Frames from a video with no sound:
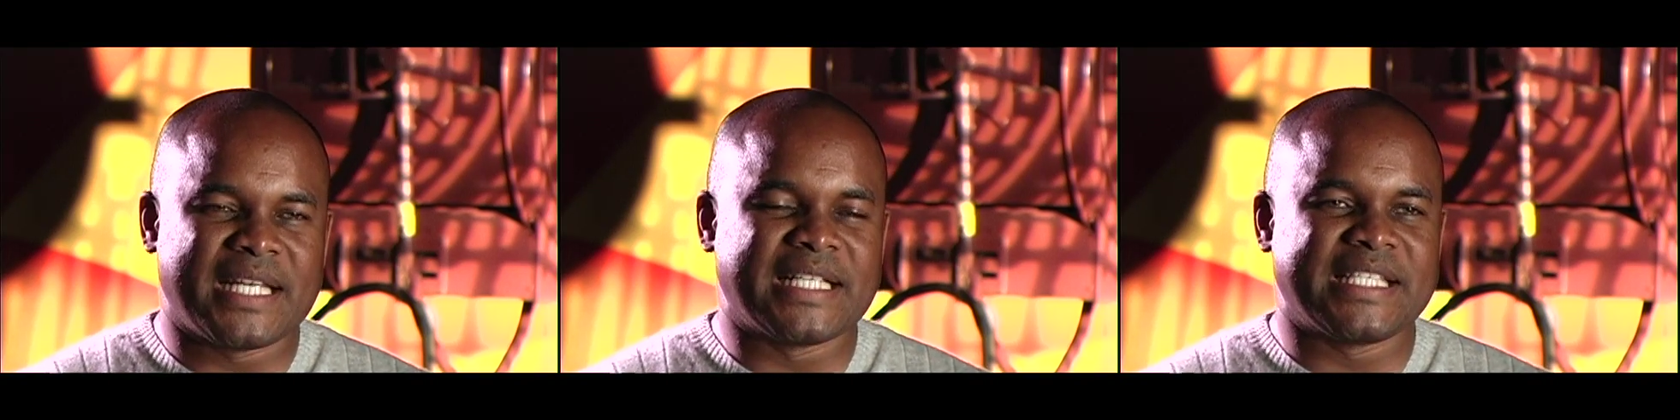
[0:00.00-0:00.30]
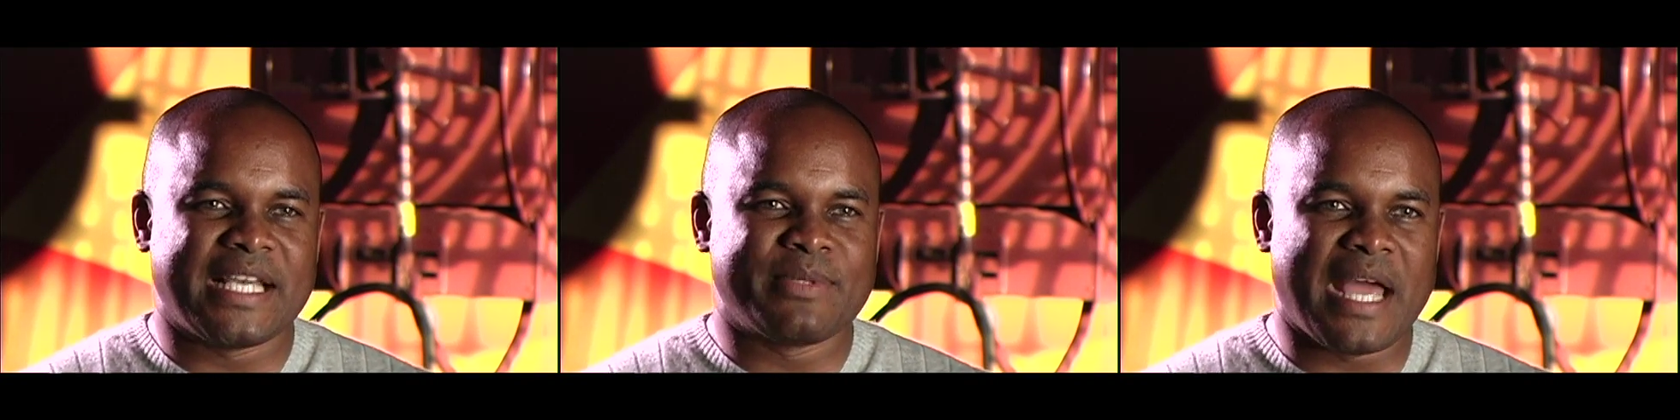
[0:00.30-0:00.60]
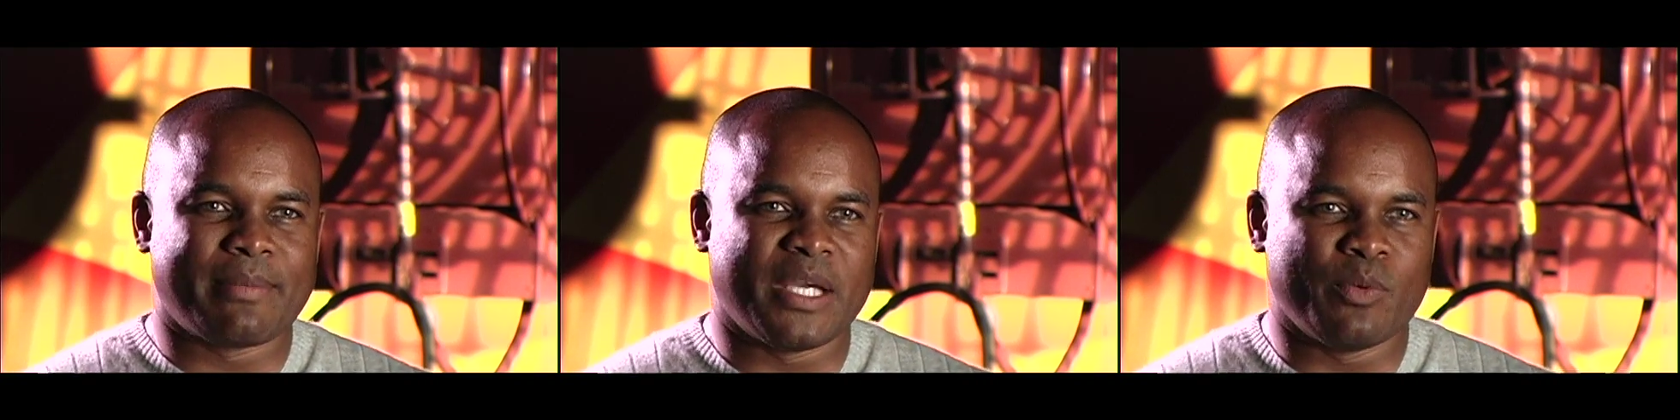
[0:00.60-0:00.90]
and at the same
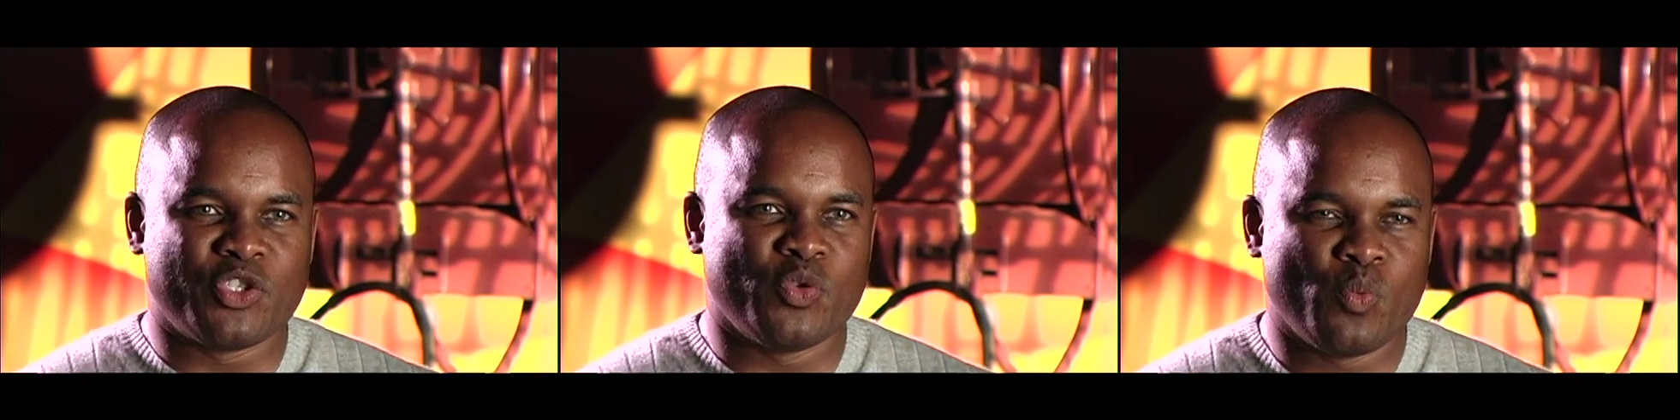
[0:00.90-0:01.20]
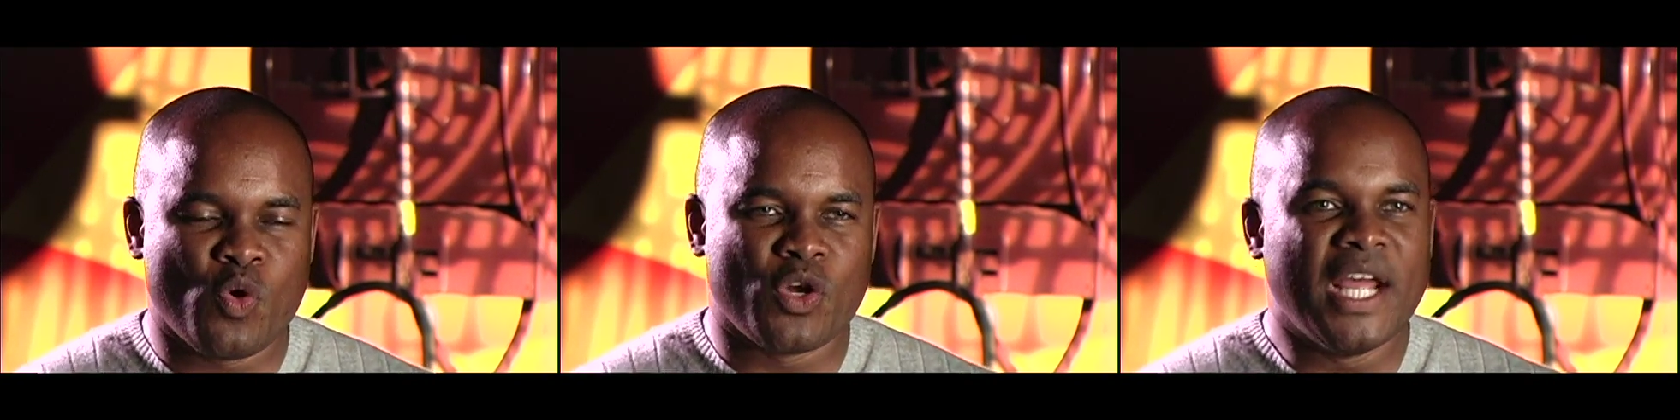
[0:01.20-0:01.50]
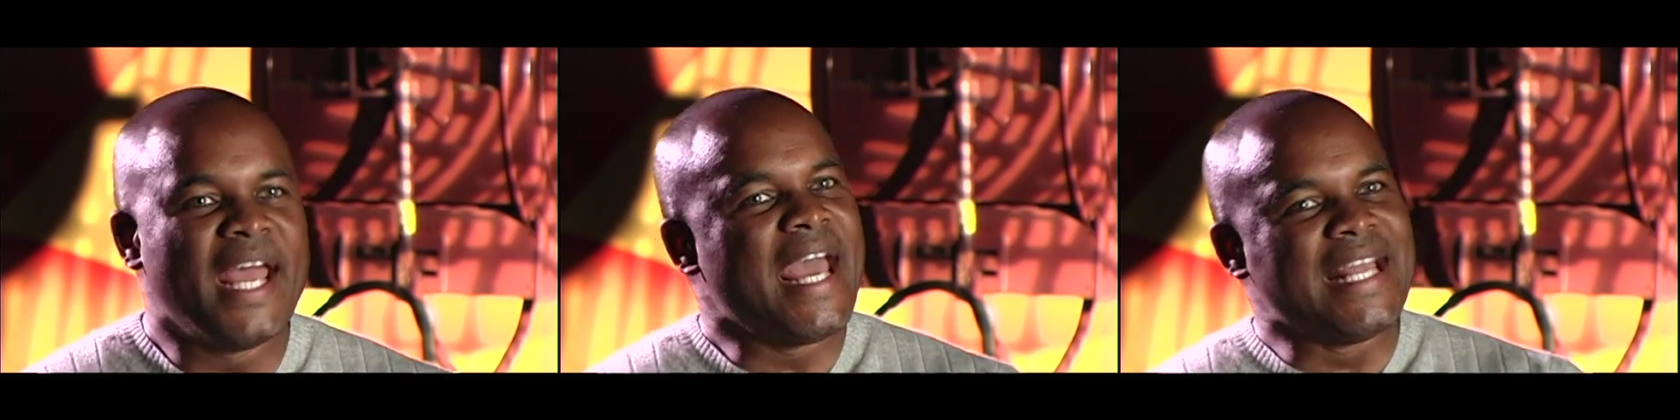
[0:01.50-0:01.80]
time get what you want
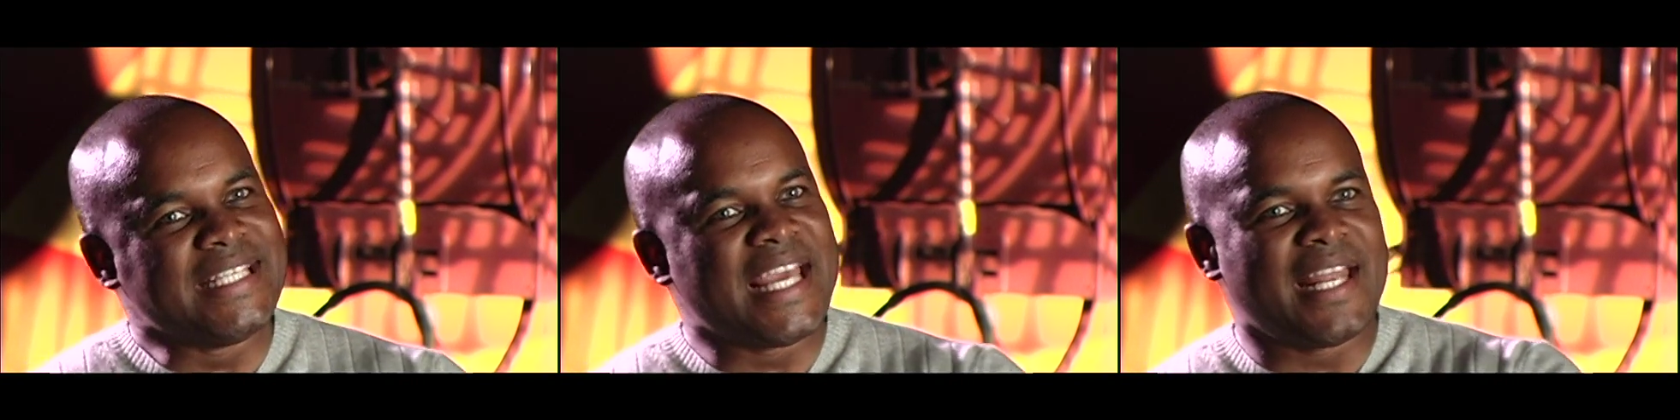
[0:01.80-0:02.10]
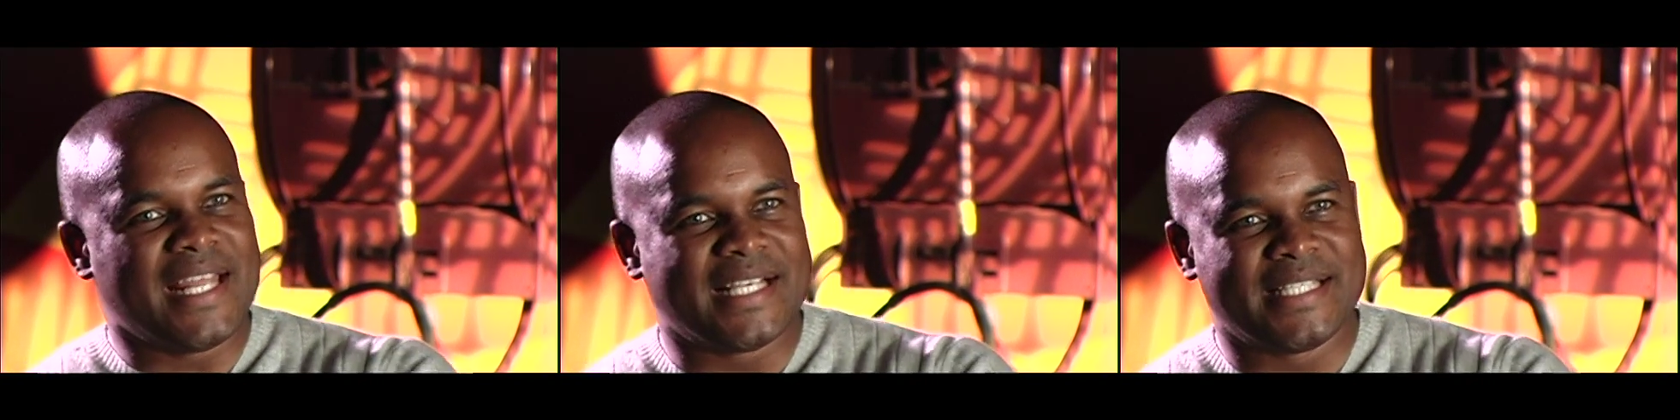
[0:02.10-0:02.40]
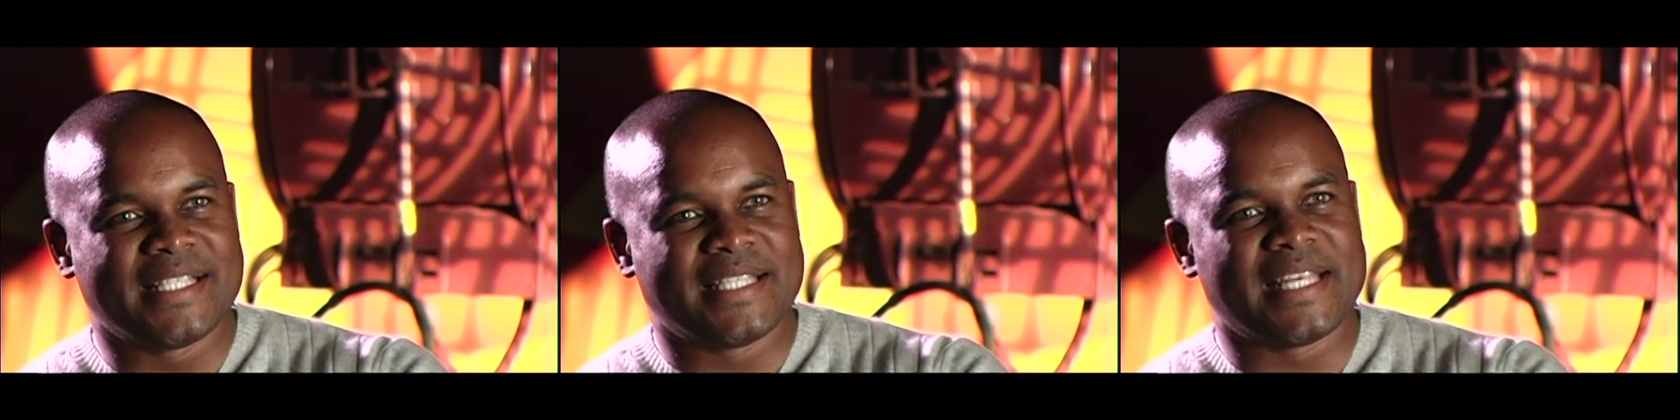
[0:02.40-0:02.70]
and yet
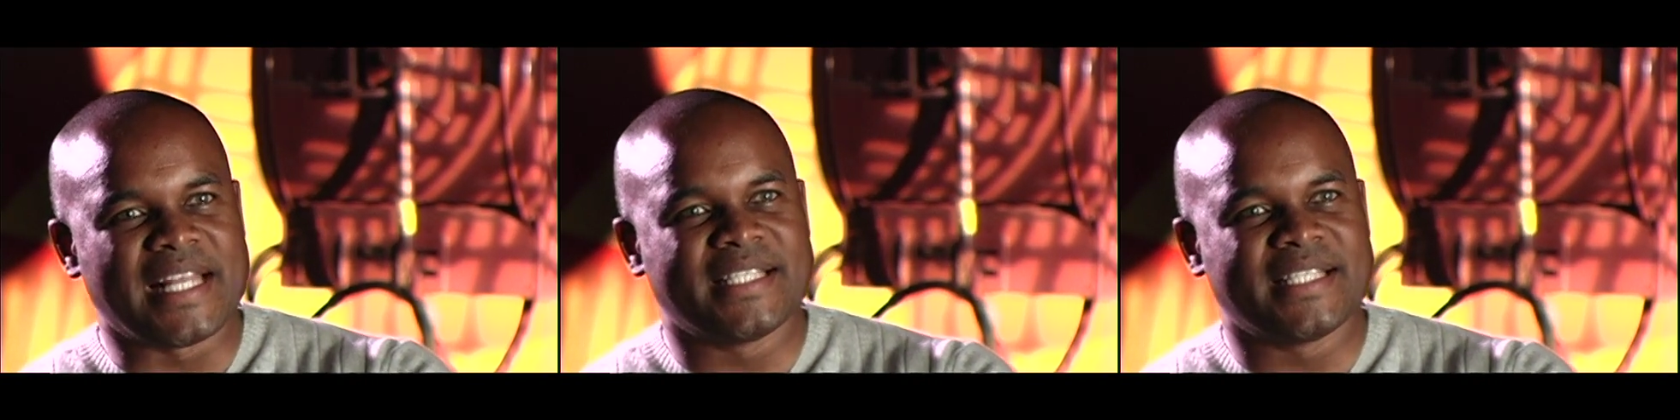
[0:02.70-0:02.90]
exist in that